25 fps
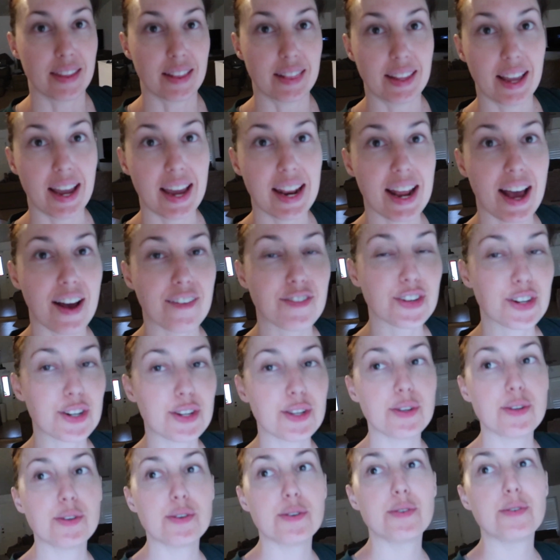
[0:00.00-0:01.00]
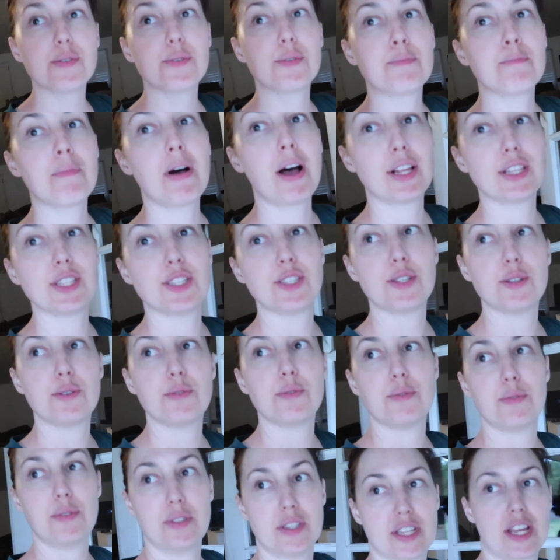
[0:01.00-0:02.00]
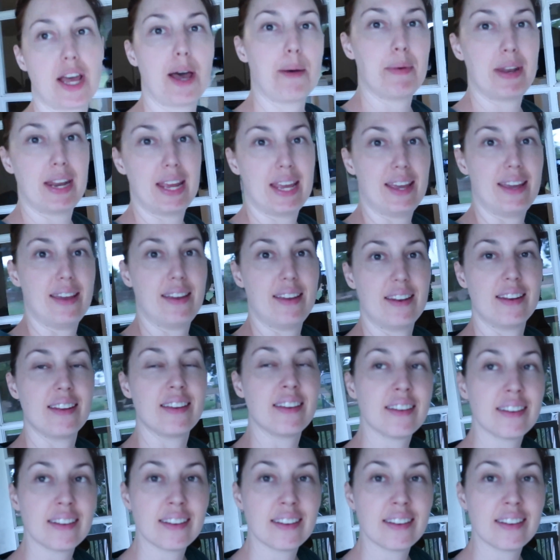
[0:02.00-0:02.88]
Late afternoon monsoon's coming in.